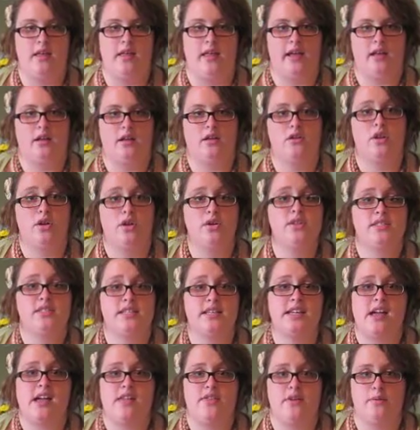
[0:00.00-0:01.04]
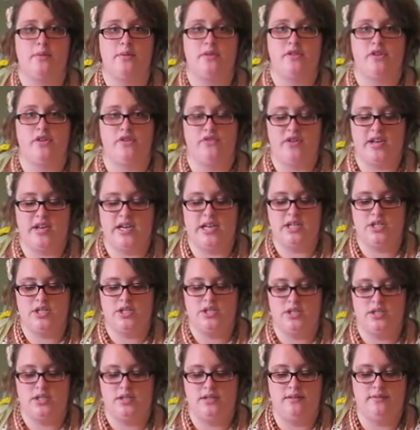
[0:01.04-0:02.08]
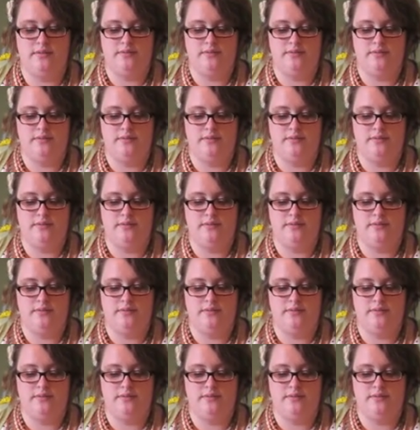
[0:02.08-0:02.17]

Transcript: like close together when you're finished.